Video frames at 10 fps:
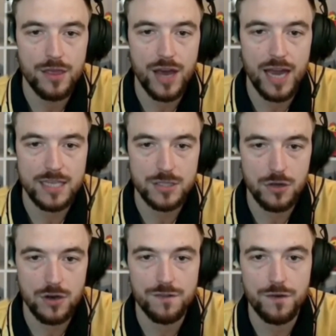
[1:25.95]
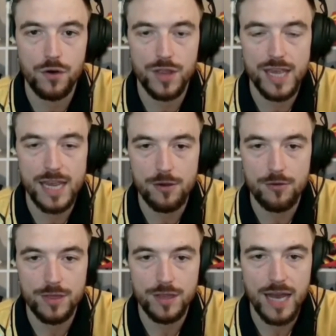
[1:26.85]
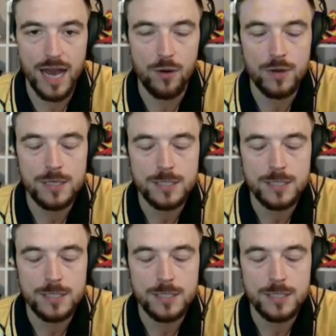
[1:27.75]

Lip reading: that is not for the here and the now.